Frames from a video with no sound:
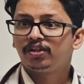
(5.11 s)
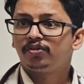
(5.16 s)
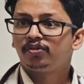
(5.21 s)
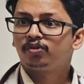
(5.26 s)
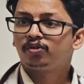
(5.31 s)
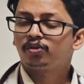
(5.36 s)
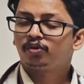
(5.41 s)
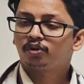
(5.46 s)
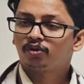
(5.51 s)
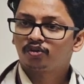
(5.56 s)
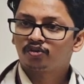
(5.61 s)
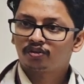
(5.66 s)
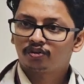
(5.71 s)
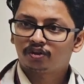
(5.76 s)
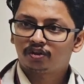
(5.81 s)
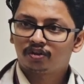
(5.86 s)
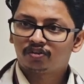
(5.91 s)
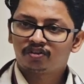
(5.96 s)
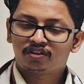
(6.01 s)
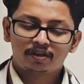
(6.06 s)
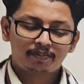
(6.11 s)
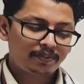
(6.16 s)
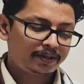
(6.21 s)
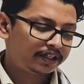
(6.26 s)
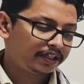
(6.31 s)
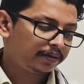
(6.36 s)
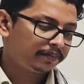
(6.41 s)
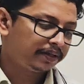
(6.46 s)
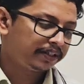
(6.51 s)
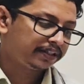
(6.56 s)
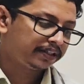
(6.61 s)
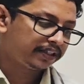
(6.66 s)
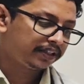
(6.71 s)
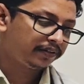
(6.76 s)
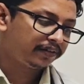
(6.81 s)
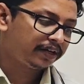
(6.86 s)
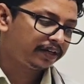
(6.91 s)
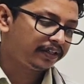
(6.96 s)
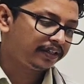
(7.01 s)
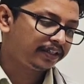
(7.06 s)
So clozapine the method
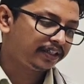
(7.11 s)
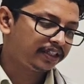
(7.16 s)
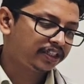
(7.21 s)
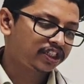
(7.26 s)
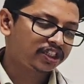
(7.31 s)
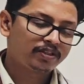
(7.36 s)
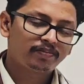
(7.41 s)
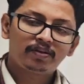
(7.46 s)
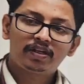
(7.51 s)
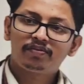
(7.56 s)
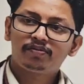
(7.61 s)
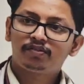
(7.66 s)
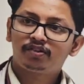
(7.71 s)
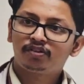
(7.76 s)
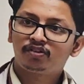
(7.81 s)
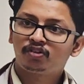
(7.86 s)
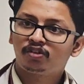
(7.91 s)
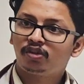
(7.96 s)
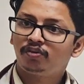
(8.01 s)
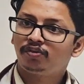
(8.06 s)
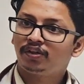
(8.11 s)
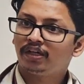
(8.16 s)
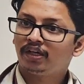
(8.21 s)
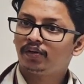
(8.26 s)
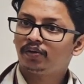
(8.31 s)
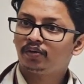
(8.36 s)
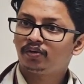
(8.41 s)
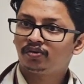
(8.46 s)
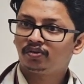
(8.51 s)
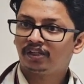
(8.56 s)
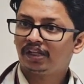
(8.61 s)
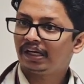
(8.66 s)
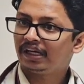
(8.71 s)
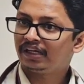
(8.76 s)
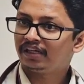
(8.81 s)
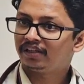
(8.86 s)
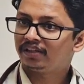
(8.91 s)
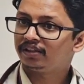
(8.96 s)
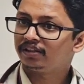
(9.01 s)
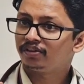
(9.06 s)
validation means first we have to
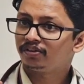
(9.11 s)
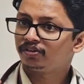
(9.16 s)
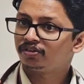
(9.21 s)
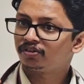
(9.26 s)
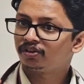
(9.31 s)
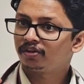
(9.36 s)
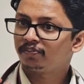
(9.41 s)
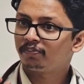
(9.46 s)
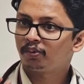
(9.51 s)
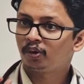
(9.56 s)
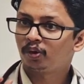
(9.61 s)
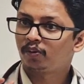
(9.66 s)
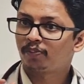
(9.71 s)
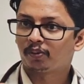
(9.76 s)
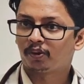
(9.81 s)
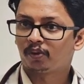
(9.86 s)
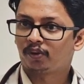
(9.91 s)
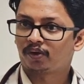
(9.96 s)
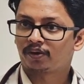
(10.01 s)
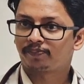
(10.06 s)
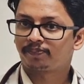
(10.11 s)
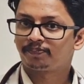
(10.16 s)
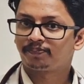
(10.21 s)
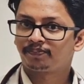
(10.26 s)
select the pure column